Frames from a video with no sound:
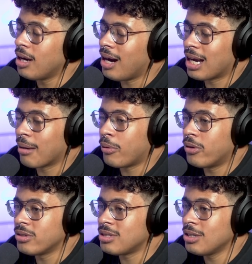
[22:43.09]
and I
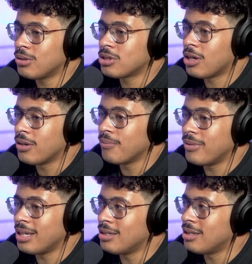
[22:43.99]
pour the single shot
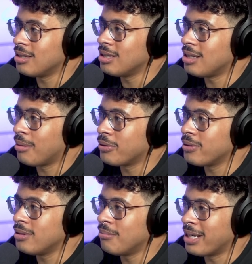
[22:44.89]
into the
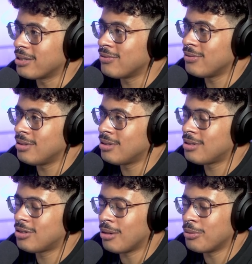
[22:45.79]
double mix,
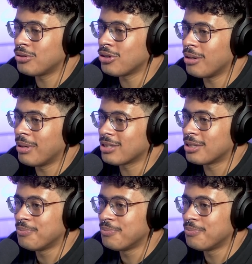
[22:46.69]
double shot and mixer.